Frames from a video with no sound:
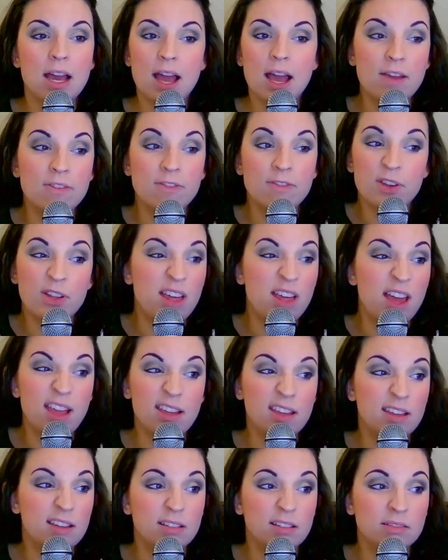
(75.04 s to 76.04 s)
I feel
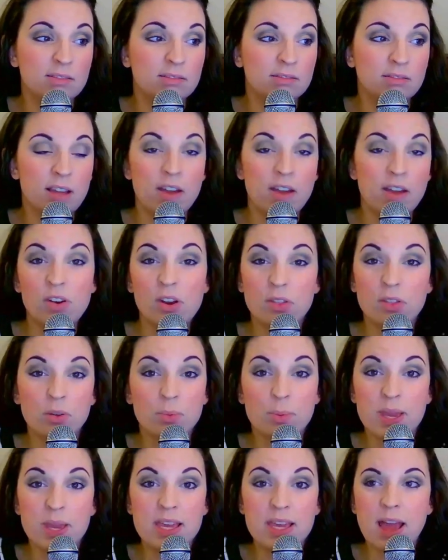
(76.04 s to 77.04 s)
like every other
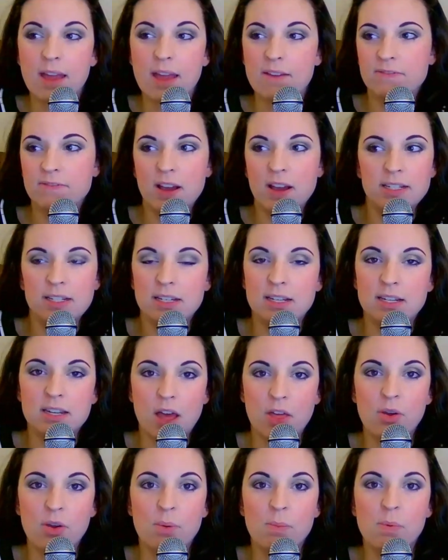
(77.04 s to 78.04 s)
week I find
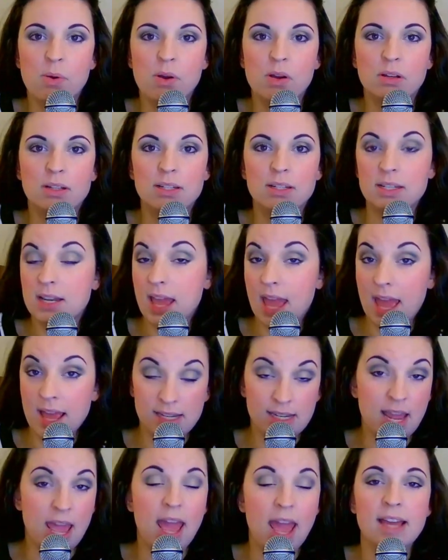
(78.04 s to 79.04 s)
another book
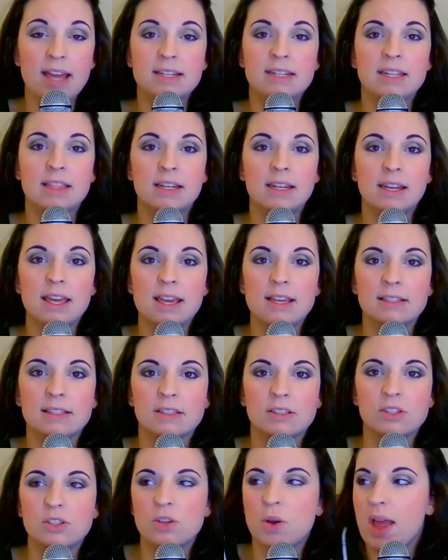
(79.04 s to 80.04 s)
to add to the
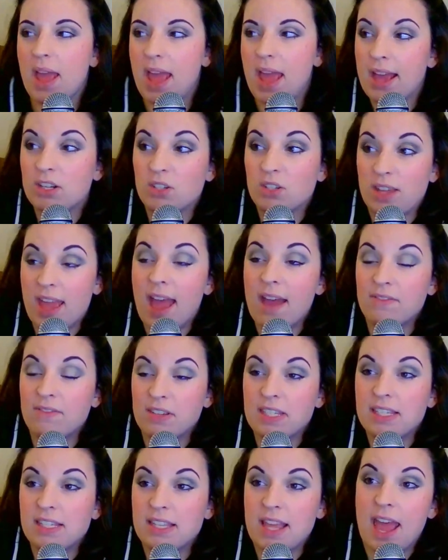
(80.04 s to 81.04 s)
list. So I actually have a
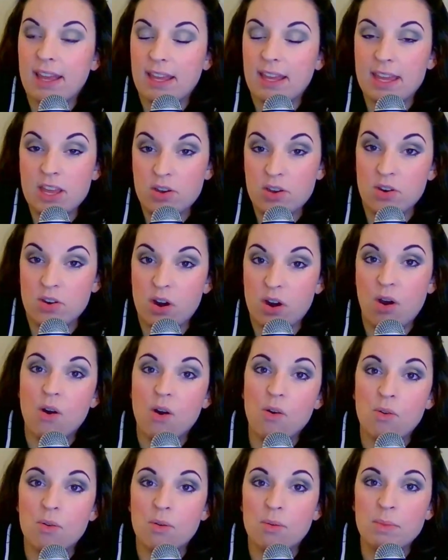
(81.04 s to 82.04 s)
stack here at our
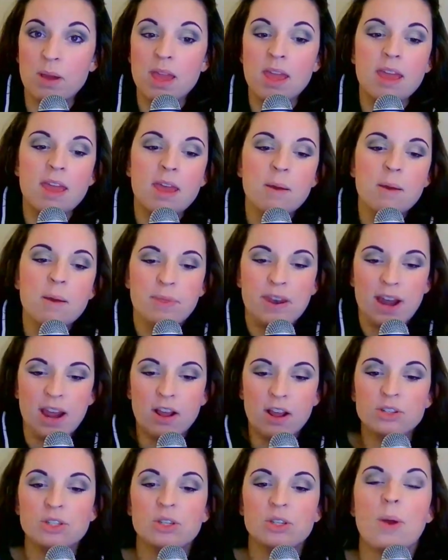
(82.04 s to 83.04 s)
home, but then I
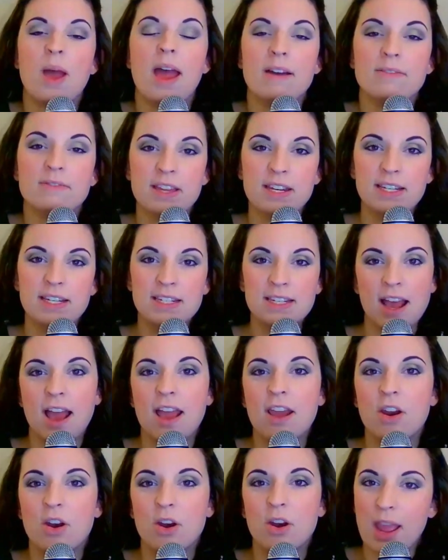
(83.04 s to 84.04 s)
also have an
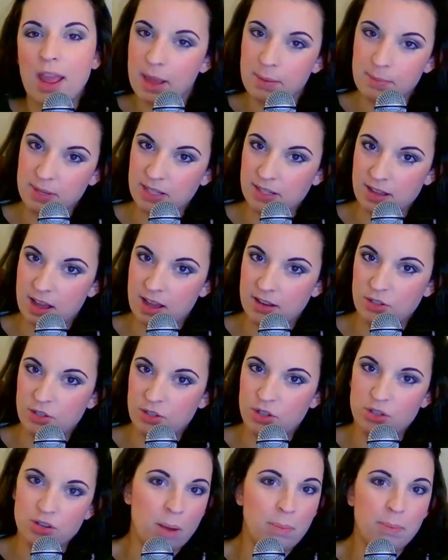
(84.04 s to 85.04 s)
entire Amazon
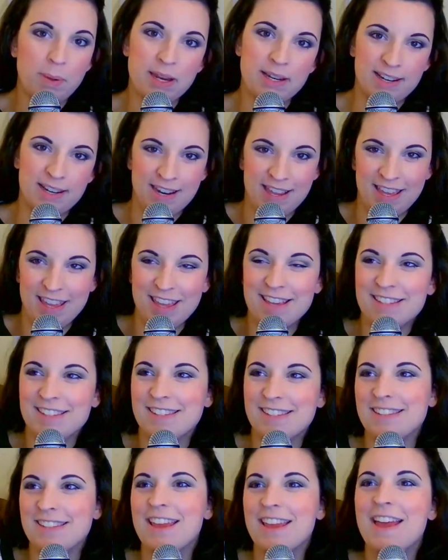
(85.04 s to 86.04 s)
shopping
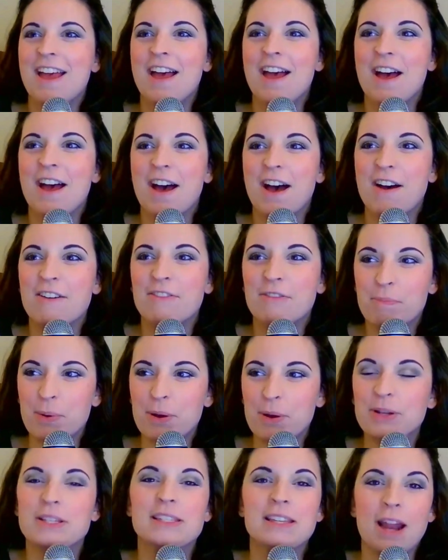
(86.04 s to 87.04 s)
list of
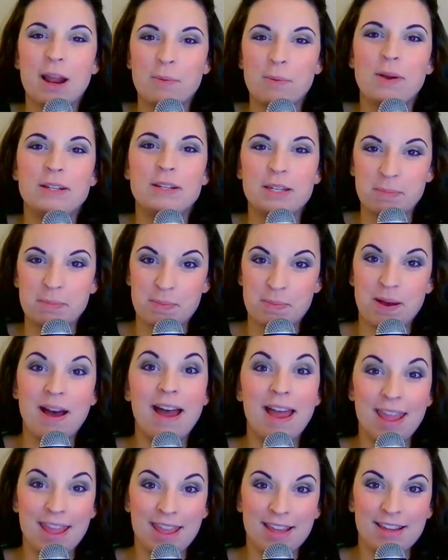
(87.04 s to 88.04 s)
books that I want to
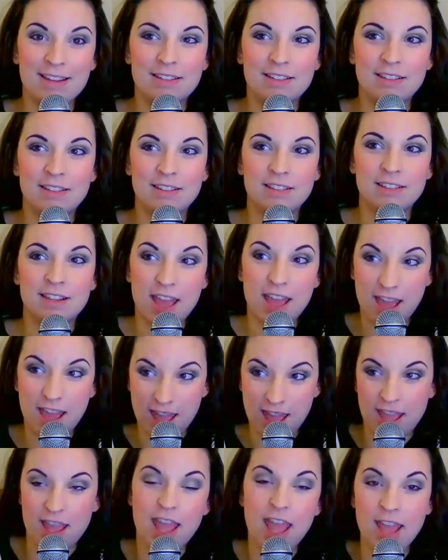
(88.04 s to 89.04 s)
buy
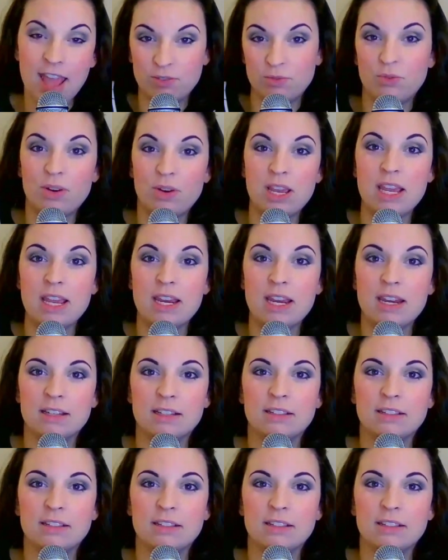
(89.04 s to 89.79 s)
and read